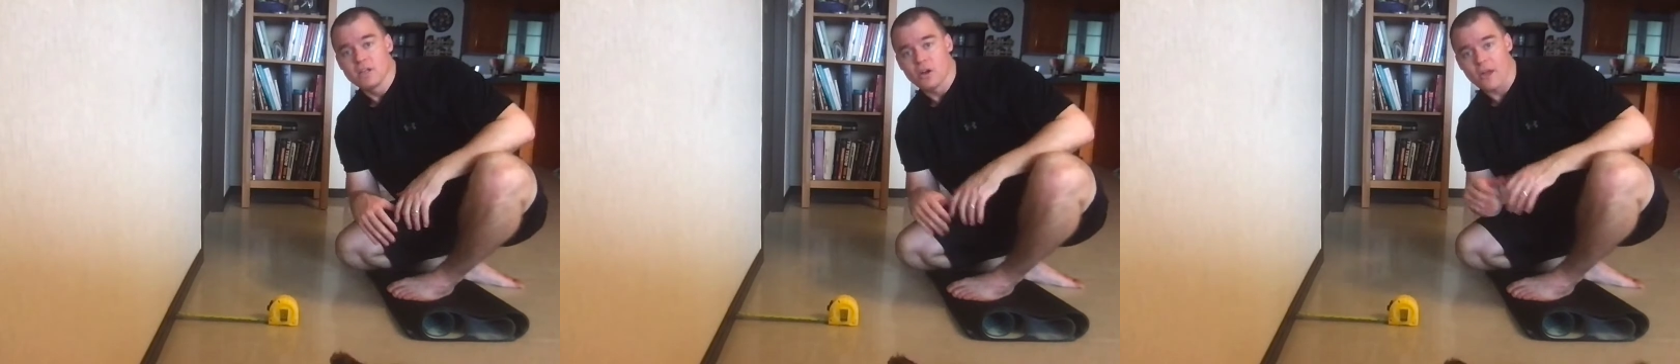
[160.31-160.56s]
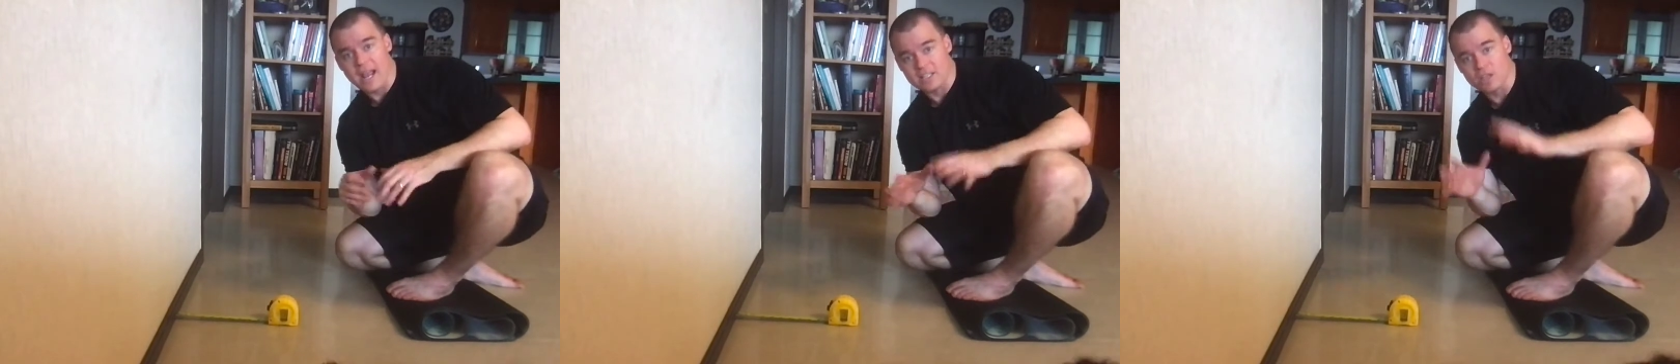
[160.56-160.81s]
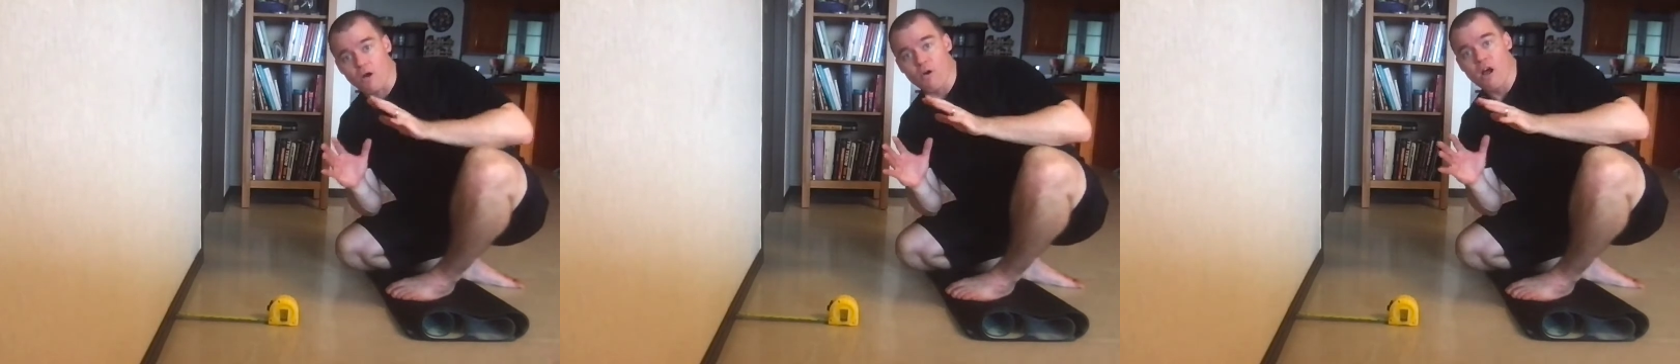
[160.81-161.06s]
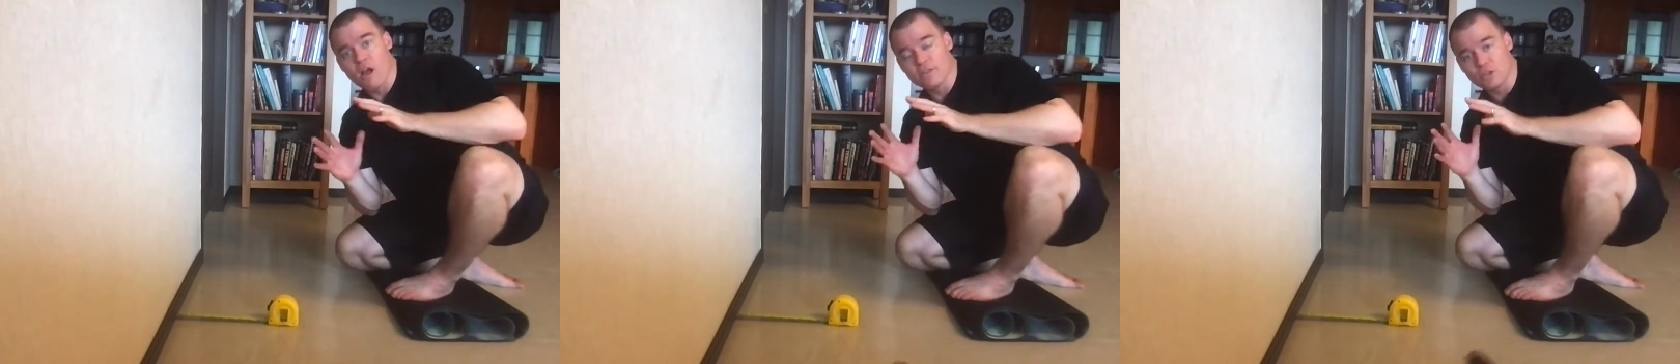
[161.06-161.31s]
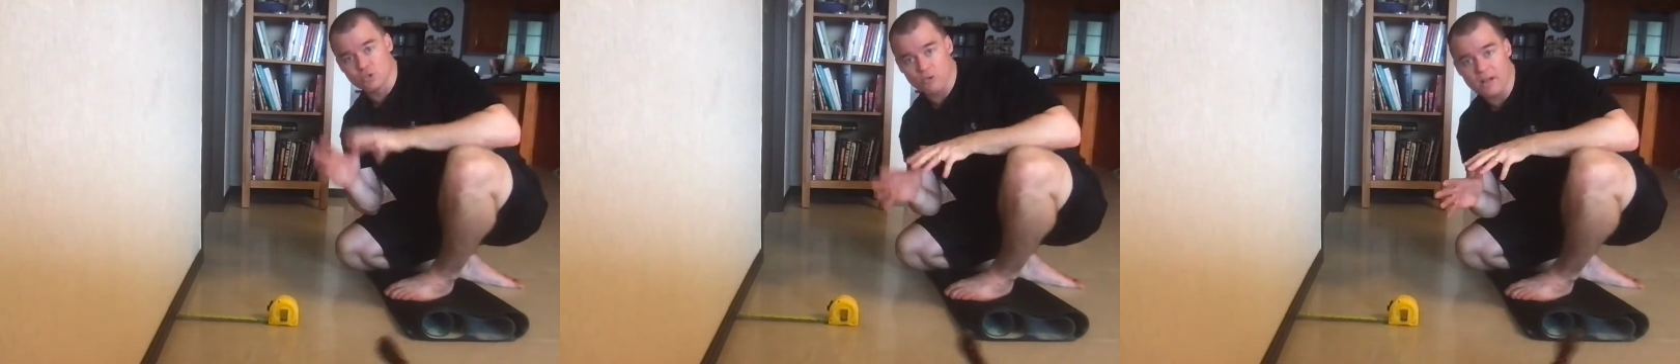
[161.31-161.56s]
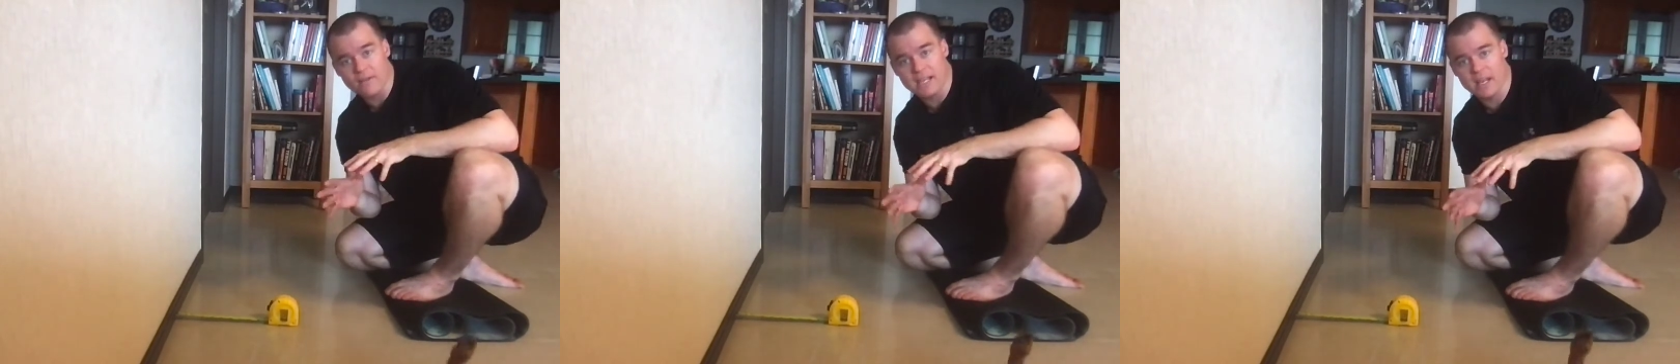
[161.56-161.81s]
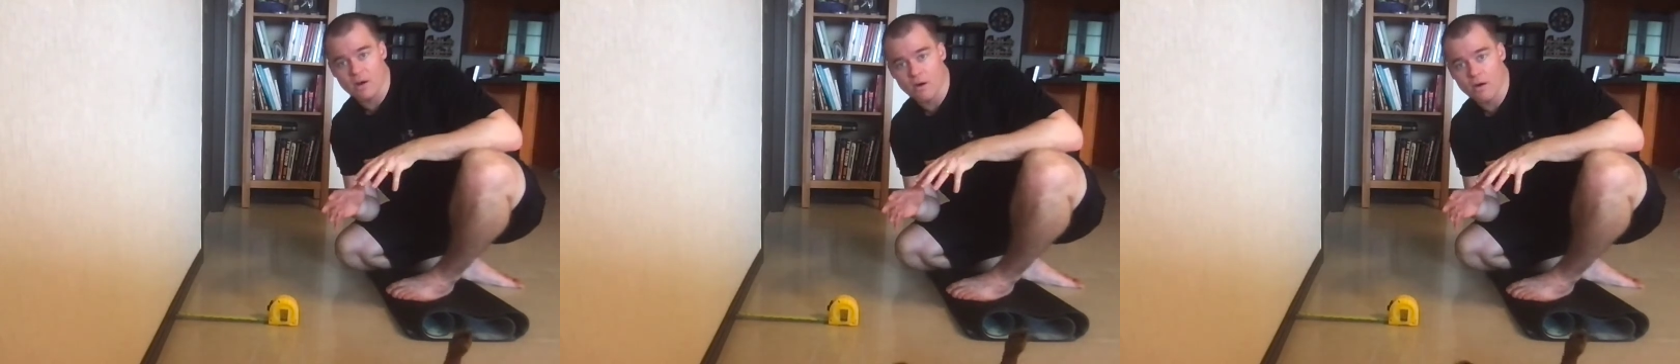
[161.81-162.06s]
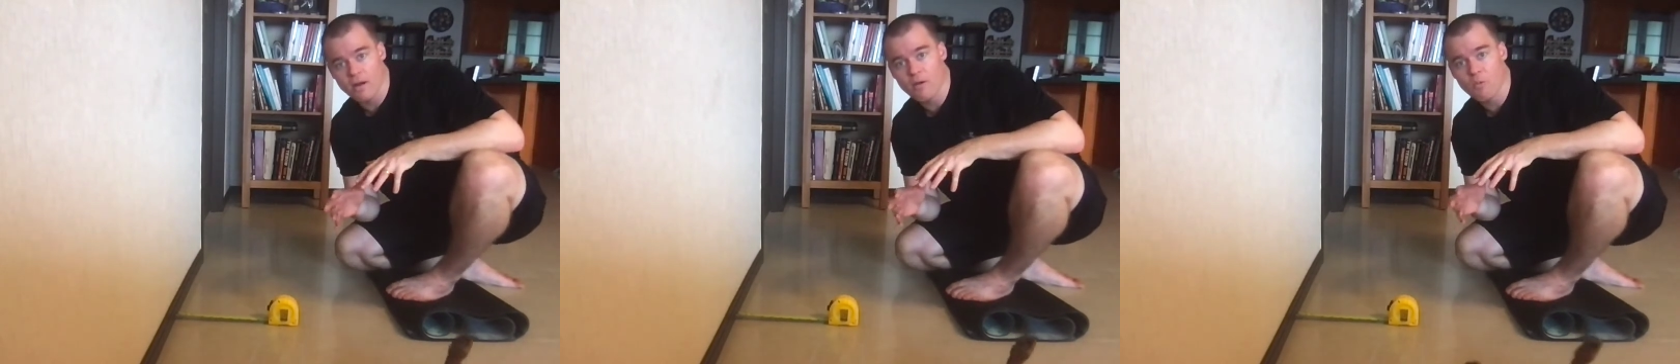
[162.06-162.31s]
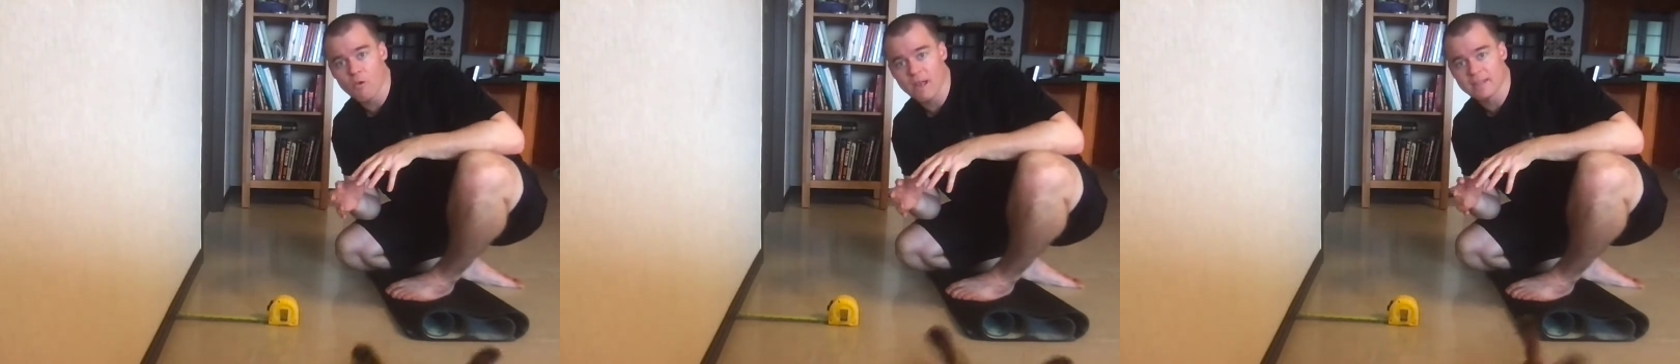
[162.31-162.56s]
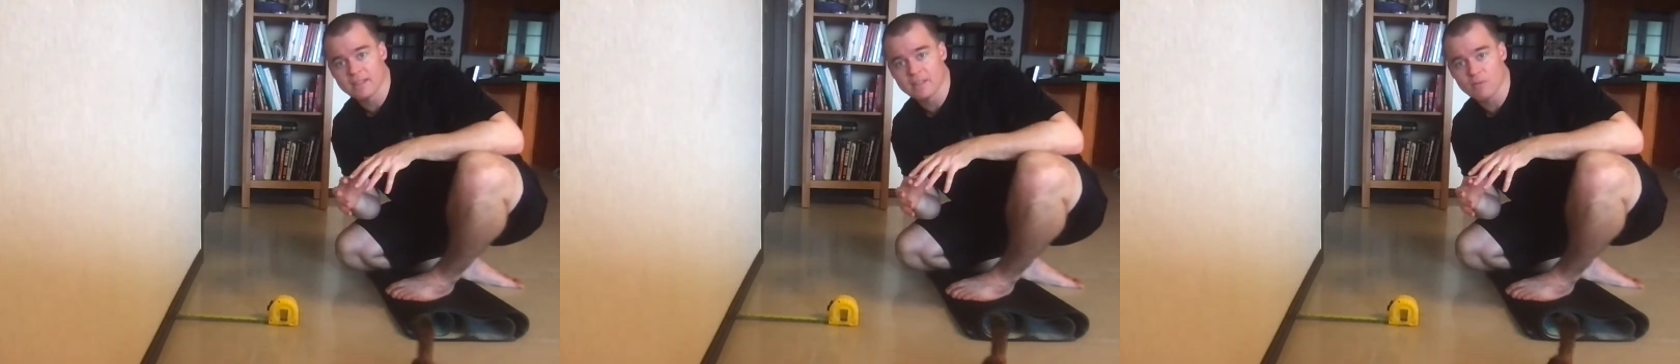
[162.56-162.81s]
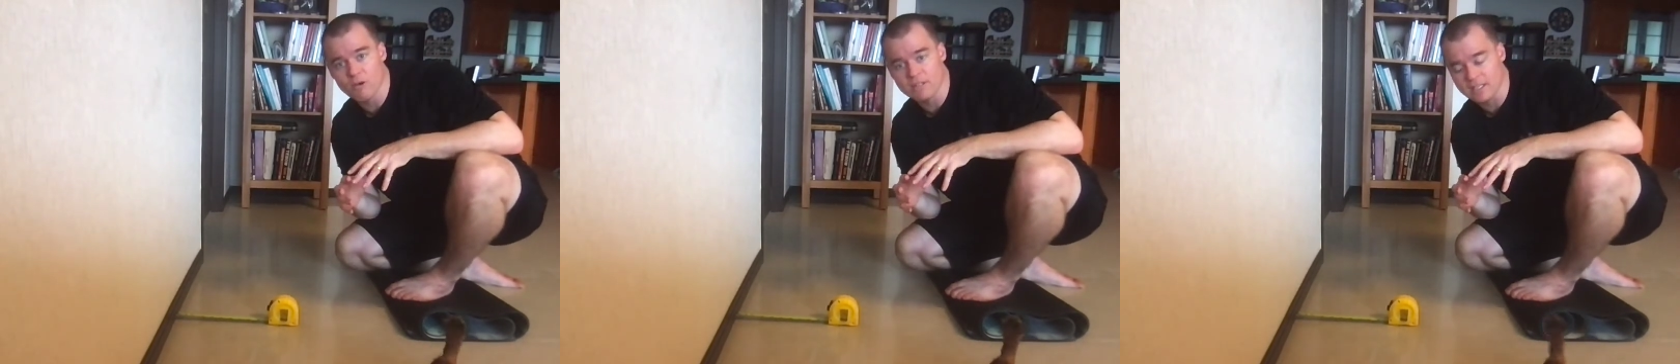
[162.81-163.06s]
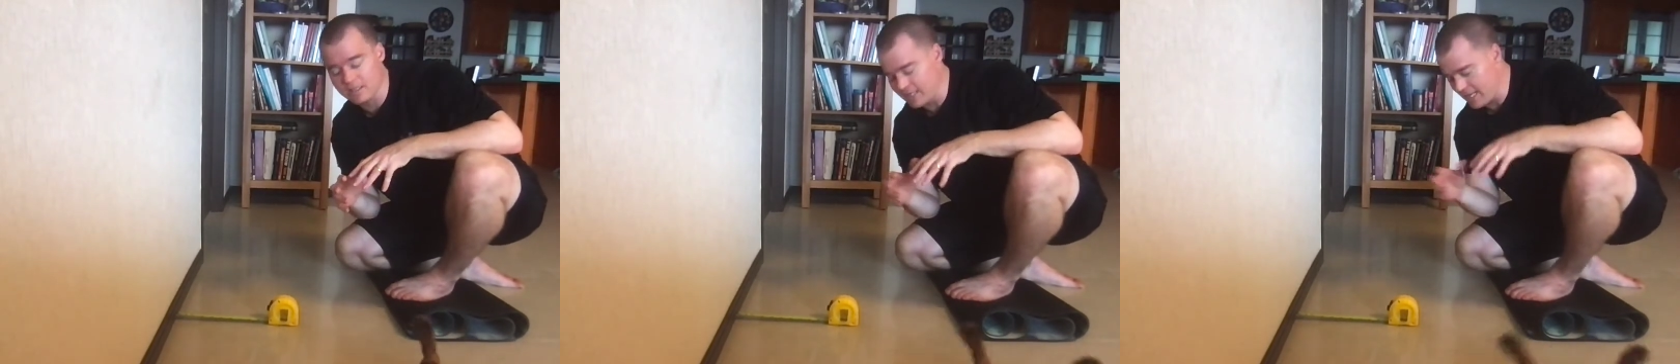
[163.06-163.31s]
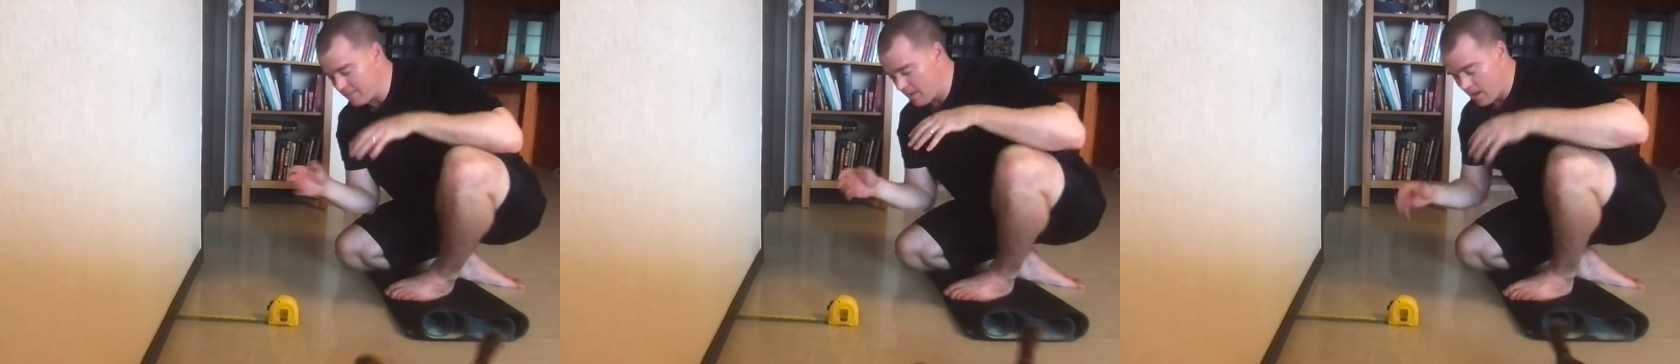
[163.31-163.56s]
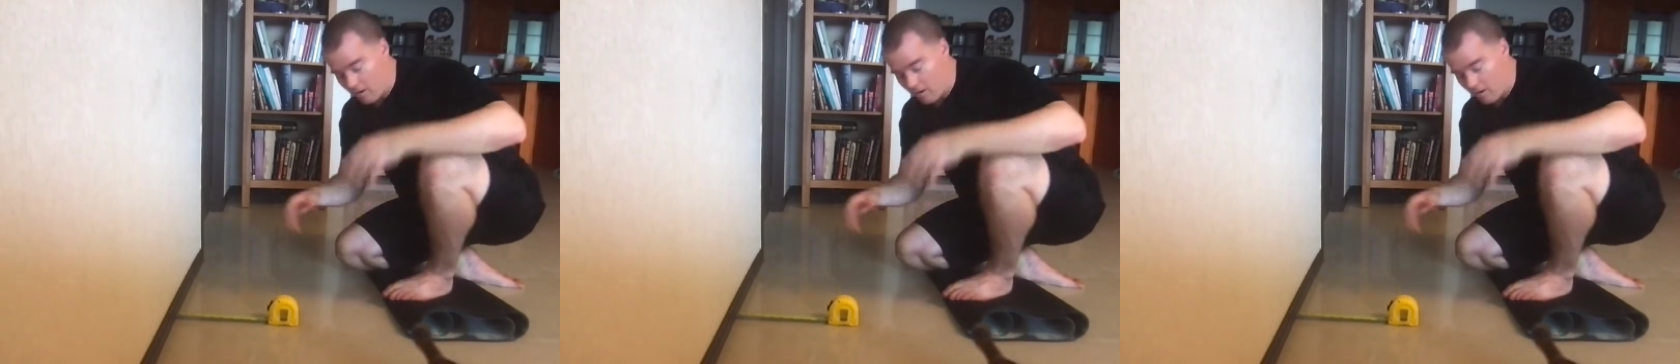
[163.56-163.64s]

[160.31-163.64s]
Okay, so the drill here with the clean,